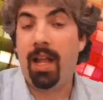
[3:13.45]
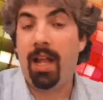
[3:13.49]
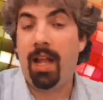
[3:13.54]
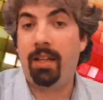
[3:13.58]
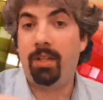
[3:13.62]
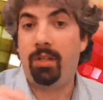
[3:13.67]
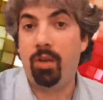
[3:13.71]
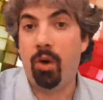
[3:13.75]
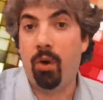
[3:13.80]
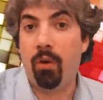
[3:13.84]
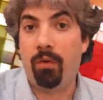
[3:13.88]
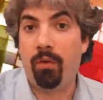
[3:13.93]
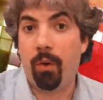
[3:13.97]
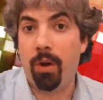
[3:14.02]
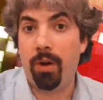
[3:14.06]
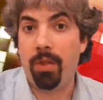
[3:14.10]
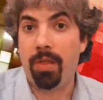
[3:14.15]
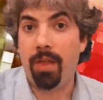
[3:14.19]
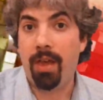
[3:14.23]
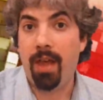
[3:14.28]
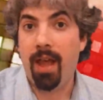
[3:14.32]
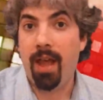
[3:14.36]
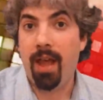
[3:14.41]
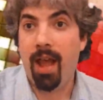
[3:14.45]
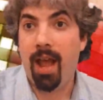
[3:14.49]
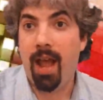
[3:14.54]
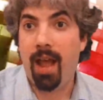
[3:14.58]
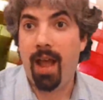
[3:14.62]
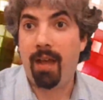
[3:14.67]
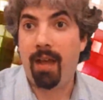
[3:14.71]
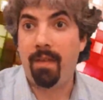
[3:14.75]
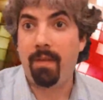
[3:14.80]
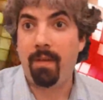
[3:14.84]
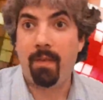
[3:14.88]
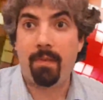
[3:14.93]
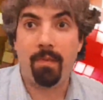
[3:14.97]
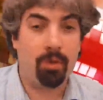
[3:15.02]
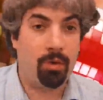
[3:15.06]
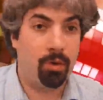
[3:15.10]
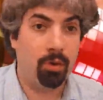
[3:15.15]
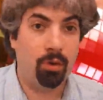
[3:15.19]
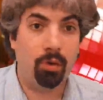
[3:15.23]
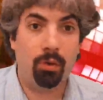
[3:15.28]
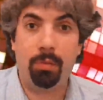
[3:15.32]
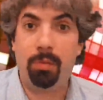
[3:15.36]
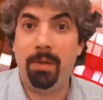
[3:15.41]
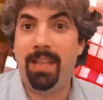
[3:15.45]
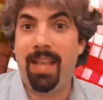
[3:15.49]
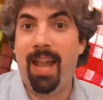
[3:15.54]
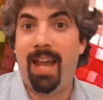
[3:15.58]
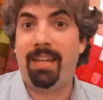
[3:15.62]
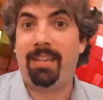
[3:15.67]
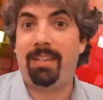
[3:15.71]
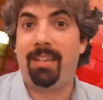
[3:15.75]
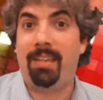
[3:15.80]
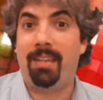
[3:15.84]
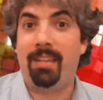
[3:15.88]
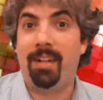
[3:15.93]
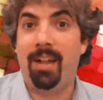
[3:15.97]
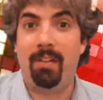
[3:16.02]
and so forth, and Google would be dancing.